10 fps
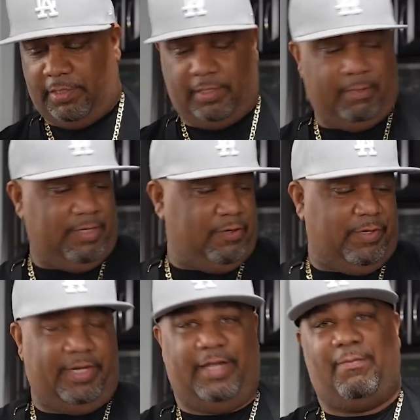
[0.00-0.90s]
let me go
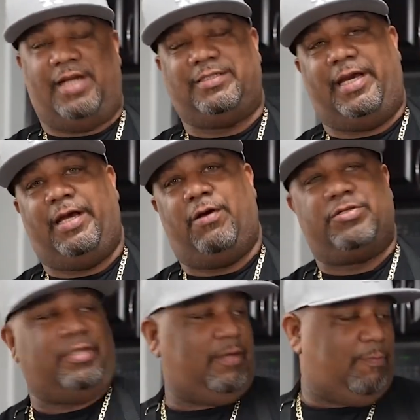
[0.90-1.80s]
ahead and get my
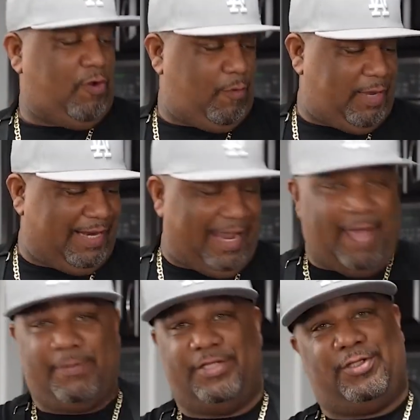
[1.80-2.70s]
towels and all my
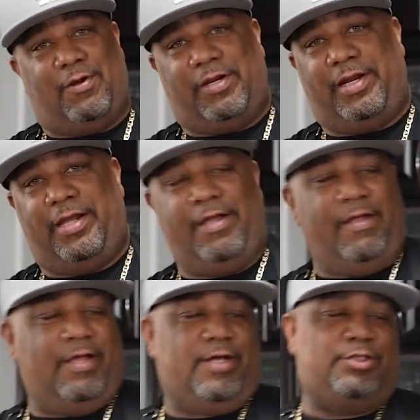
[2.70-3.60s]
napkins and all of that,
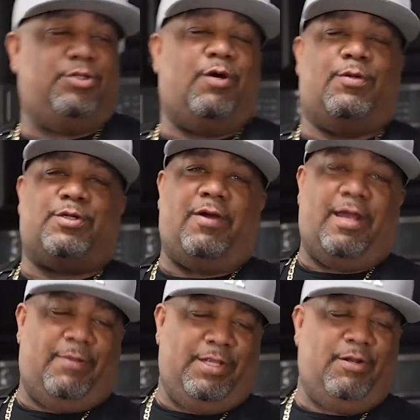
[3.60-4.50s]
because you know what's gonna
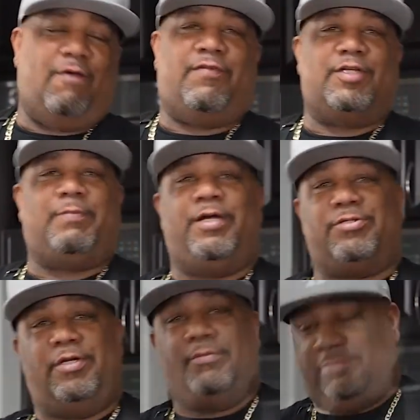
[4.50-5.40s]
happen. I'm finna spill some.